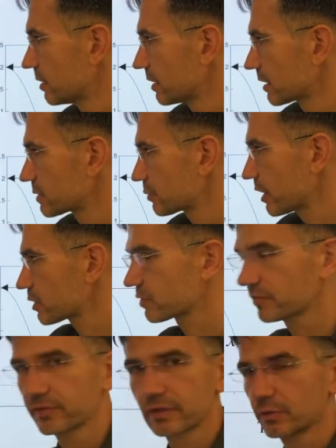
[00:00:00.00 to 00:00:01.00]
expression
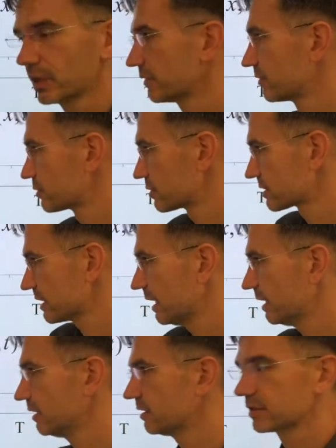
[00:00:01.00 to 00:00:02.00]
for the wave is just
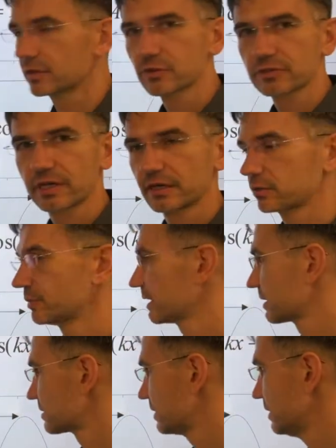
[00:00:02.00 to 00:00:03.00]
a cosine omega
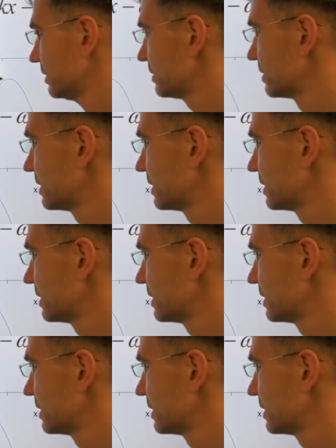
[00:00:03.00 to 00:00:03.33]
t.